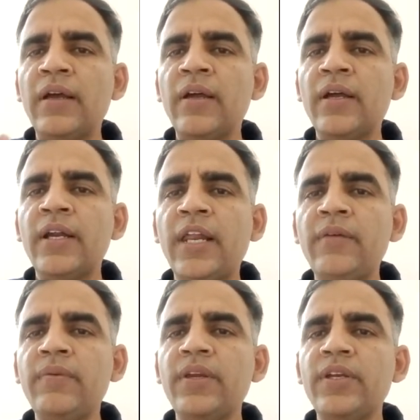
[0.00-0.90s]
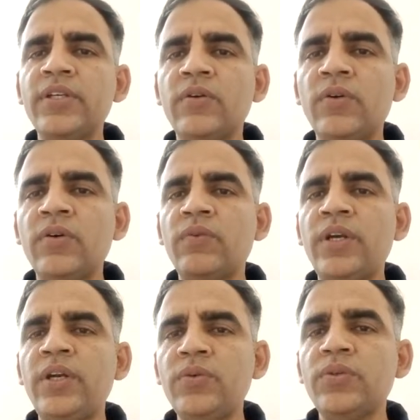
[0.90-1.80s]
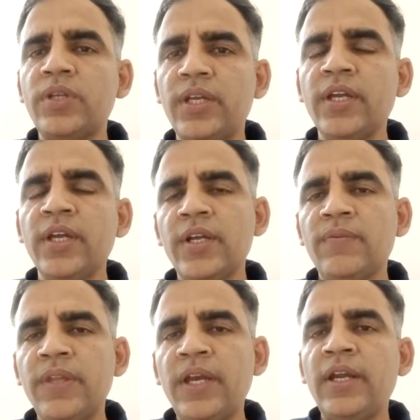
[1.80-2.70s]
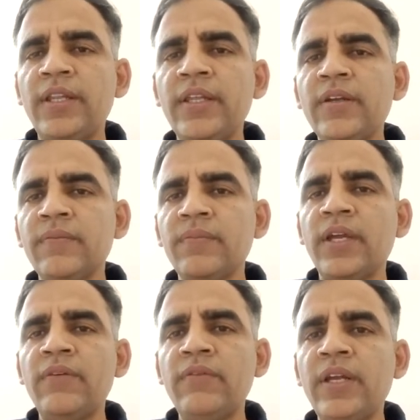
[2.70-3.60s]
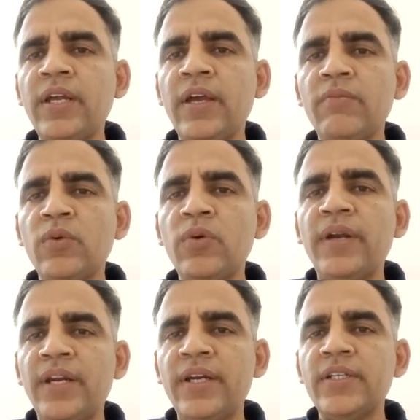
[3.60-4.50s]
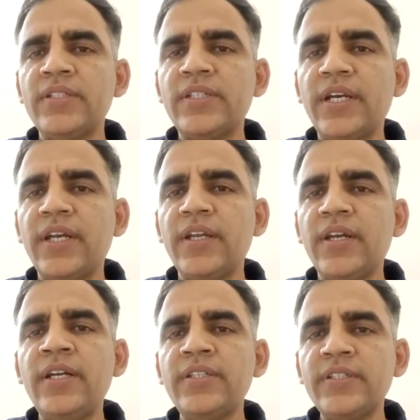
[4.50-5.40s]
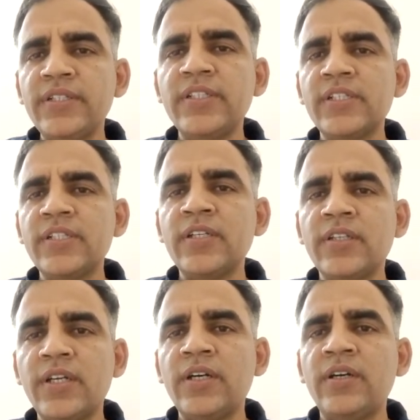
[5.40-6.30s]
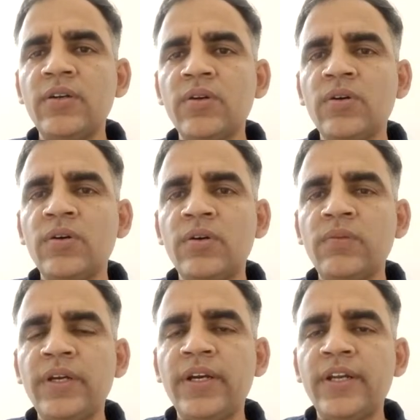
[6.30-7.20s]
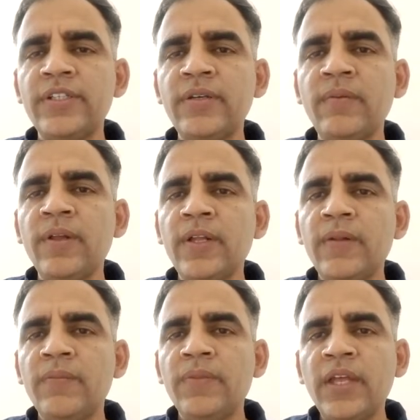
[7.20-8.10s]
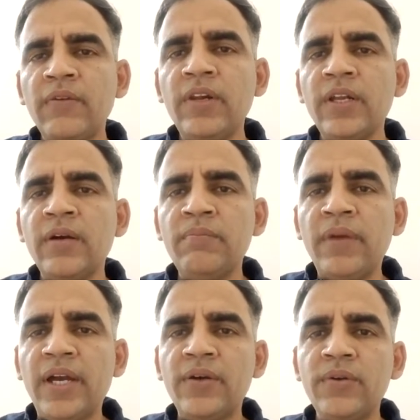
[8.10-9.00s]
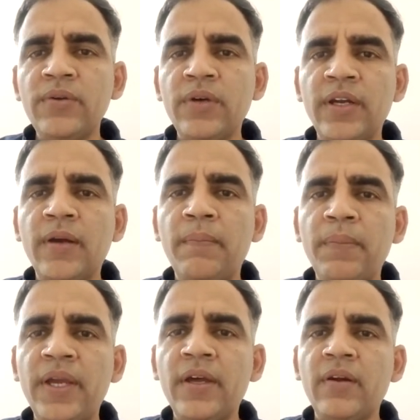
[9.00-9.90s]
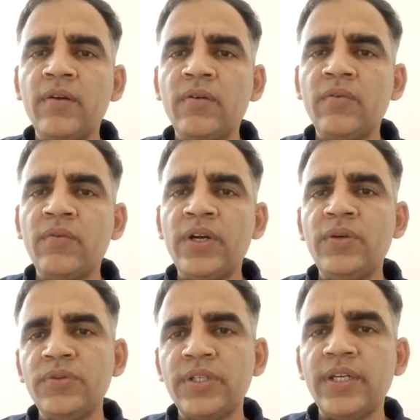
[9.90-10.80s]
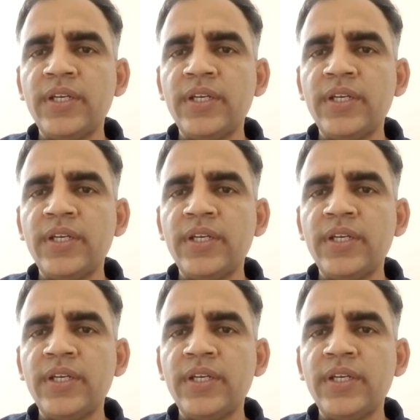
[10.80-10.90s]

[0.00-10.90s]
deliberation on one, two, three. That I think then we have more better understanding. Let's discuss the third law of leadership. Then we'll come back to you and compare one, two, three.